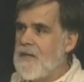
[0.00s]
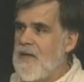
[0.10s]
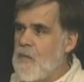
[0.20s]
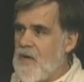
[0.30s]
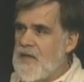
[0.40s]

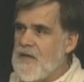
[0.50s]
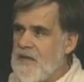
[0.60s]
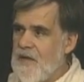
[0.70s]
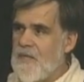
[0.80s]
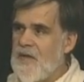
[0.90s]
They were,
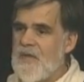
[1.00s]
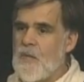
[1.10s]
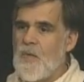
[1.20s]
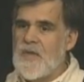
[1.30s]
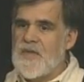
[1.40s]
that there
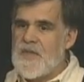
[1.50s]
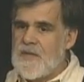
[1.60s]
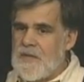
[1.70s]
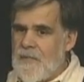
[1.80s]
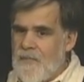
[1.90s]
was,
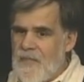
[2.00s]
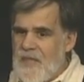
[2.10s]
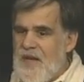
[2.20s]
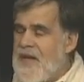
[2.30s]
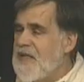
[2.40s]

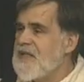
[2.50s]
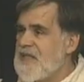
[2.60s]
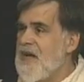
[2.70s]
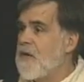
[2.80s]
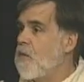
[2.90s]
they didn't
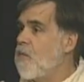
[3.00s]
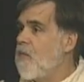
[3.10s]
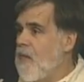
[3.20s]
sell.